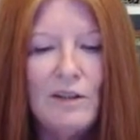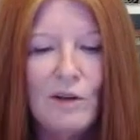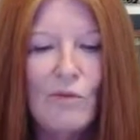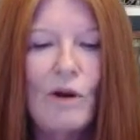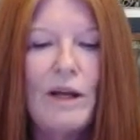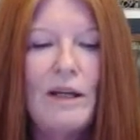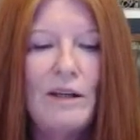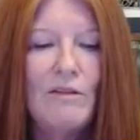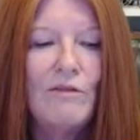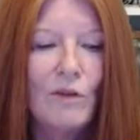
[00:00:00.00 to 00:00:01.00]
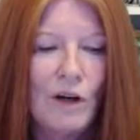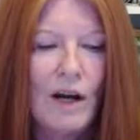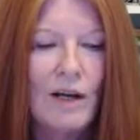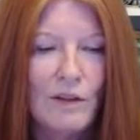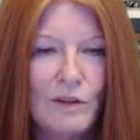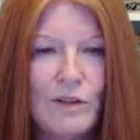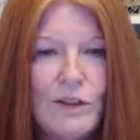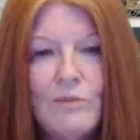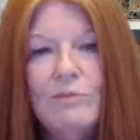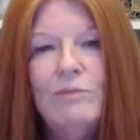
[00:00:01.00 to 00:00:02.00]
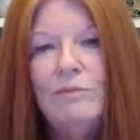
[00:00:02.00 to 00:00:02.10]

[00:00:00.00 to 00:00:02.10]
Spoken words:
the way for others.